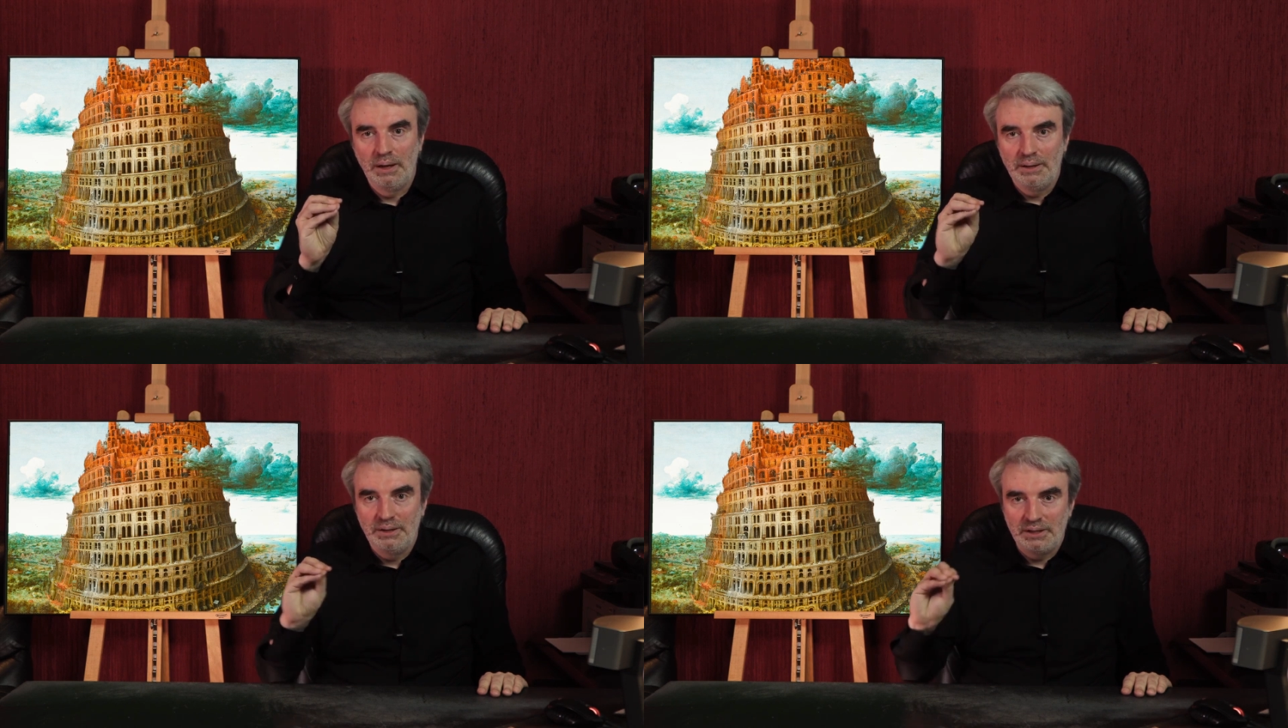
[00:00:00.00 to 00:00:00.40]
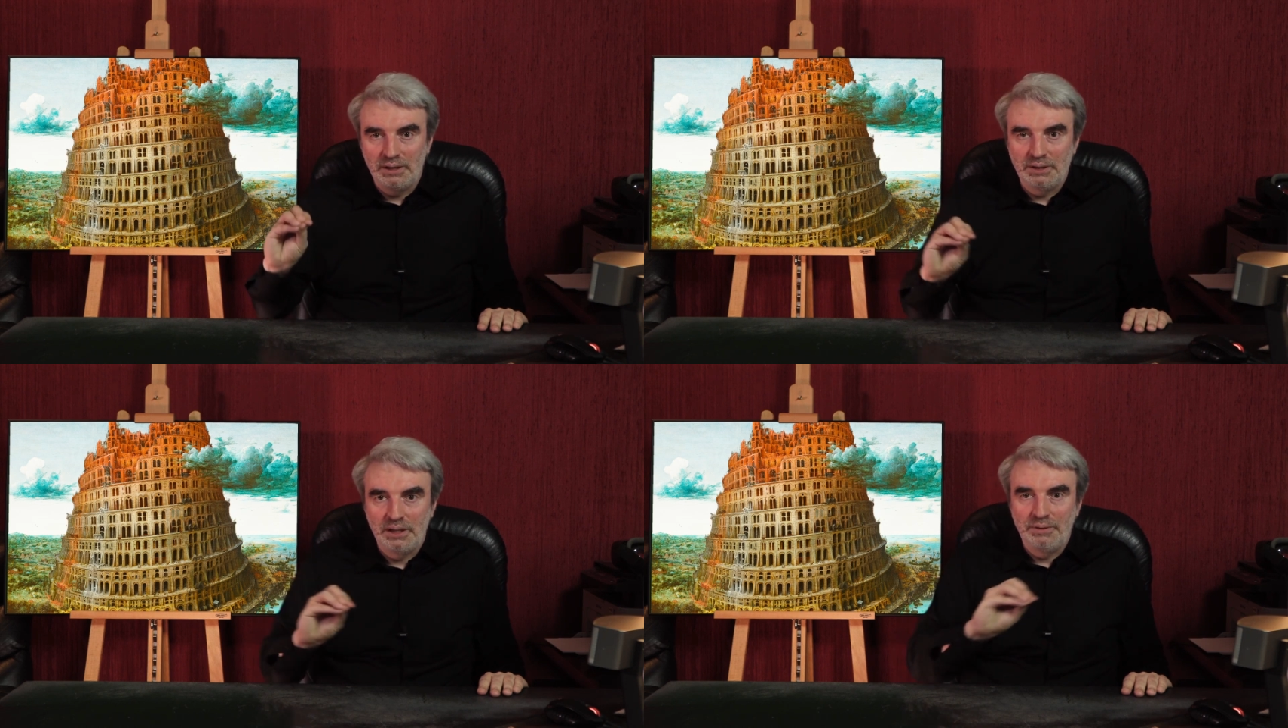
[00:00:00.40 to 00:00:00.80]
is that
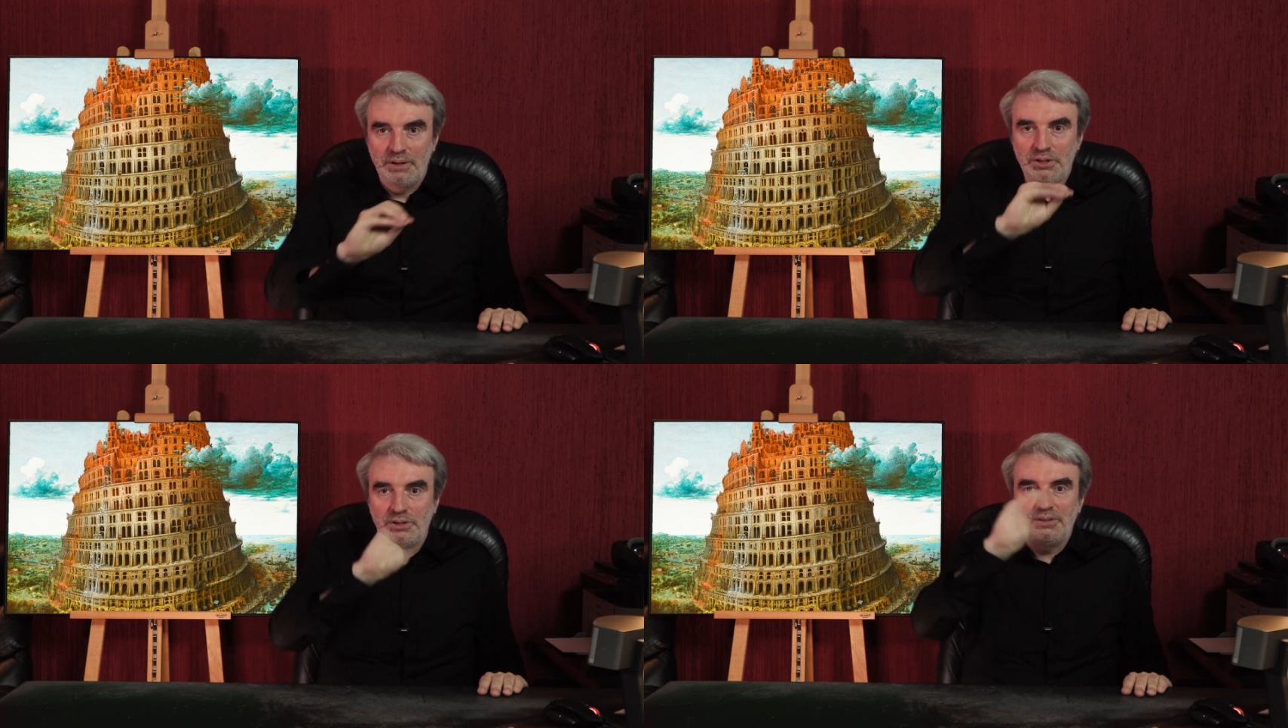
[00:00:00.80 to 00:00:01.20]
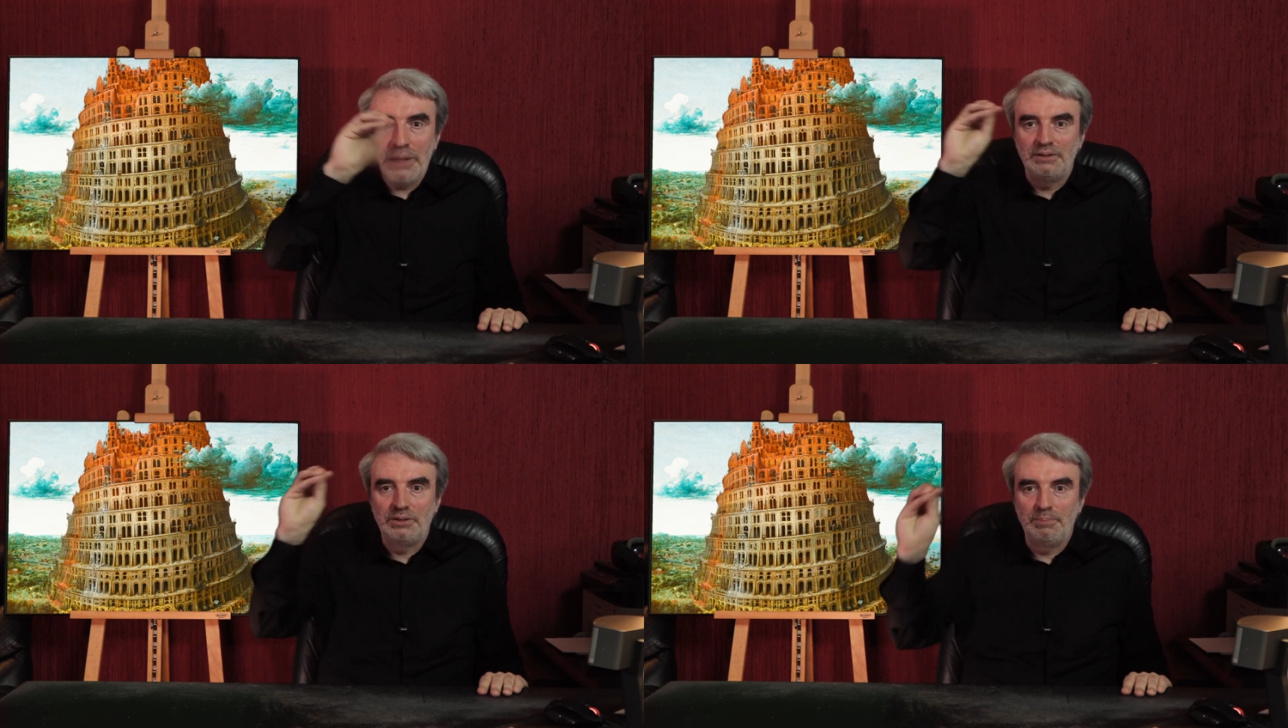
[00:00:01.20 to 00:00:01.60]
a definition
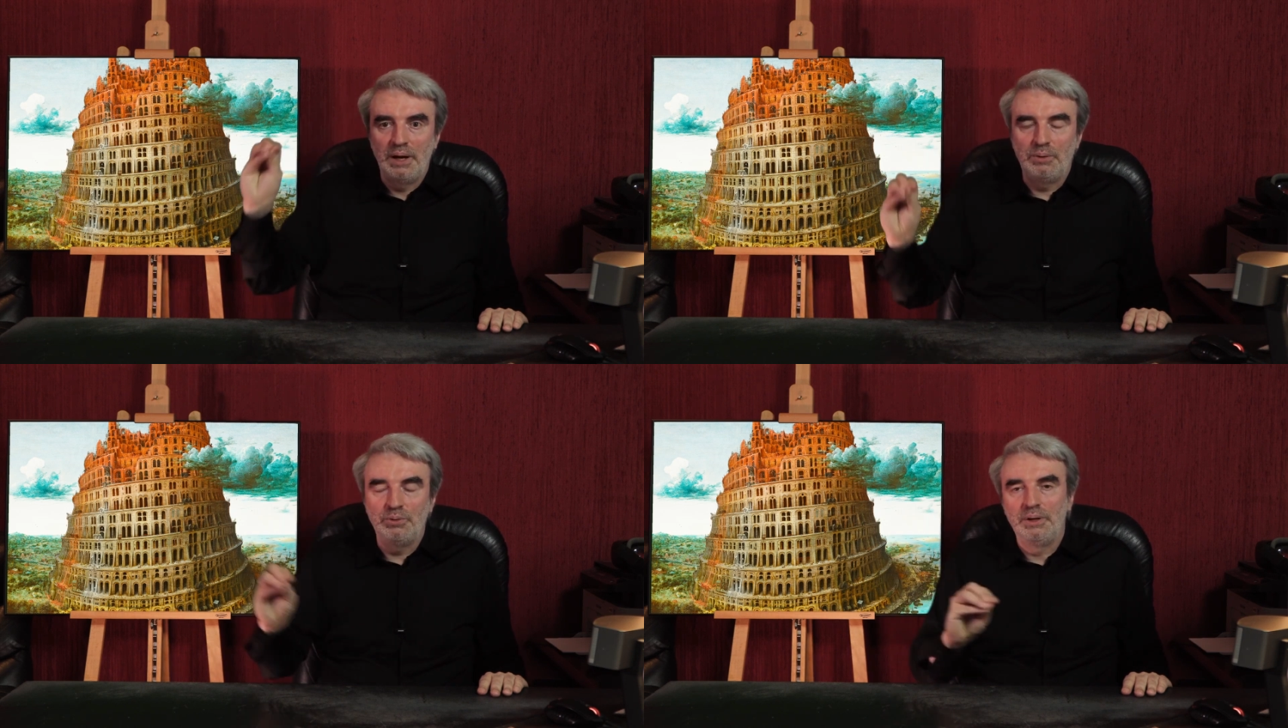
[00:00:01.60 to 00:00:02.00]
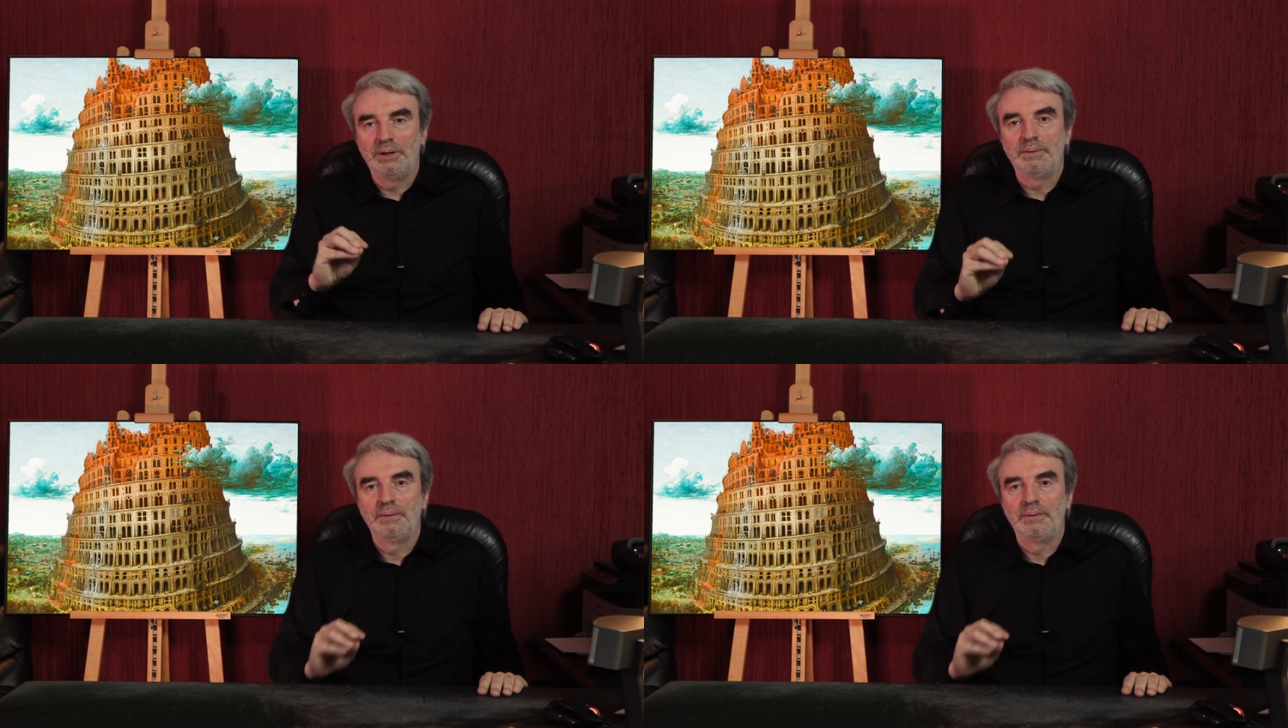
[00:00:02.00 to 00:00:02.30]
sets a boundary,